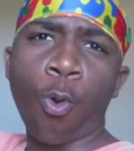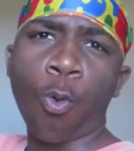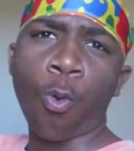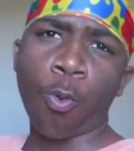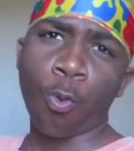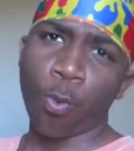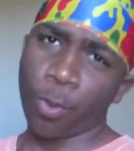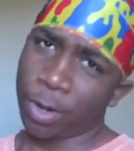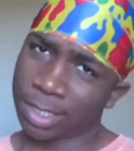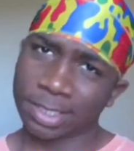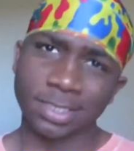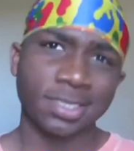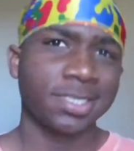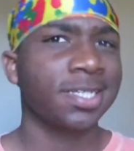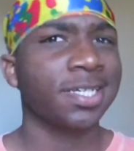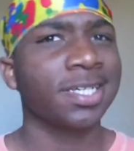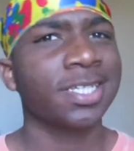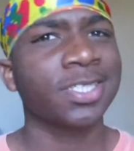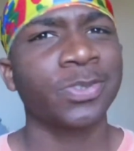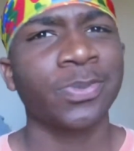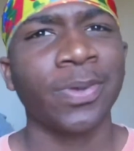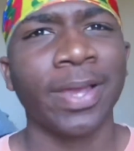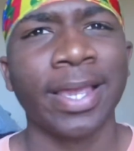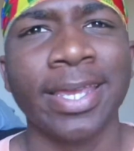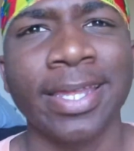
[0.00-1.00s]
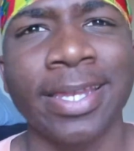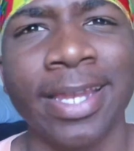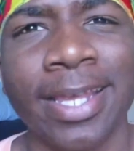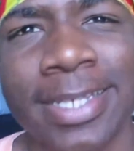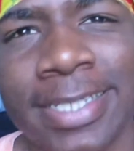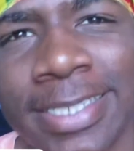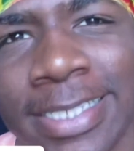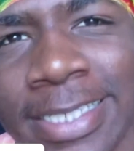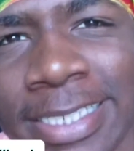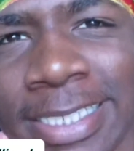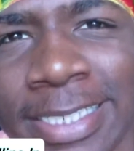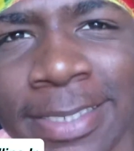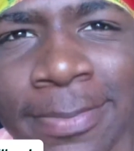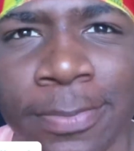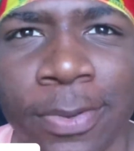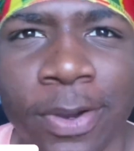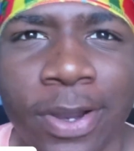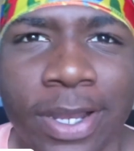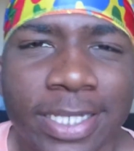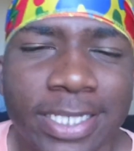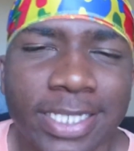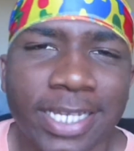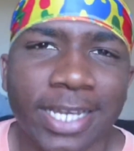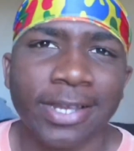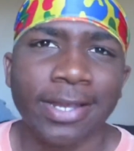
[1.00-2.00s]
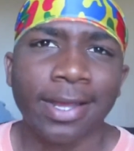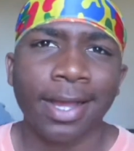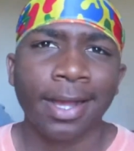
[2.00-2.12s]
What's good, Swaggy Nation? It's your boy Terry